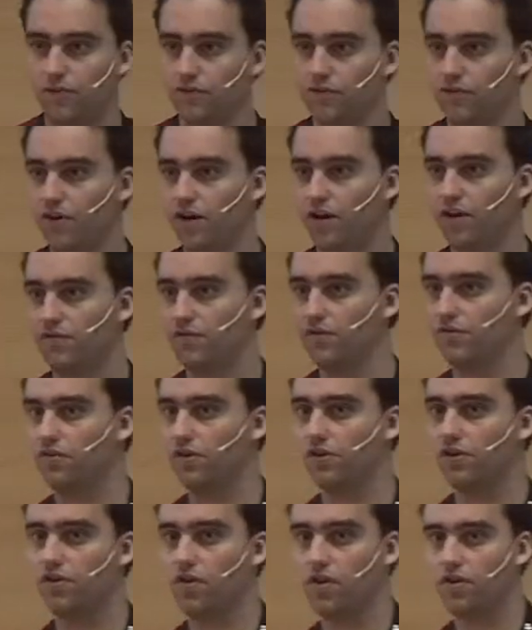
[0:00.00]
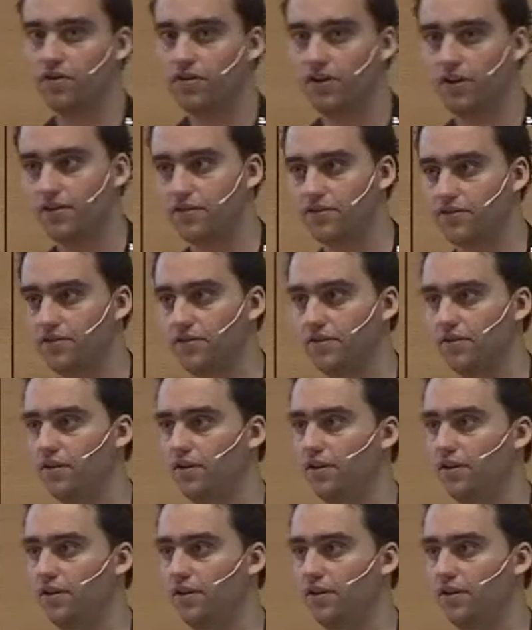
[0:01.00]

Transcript: you have different contexts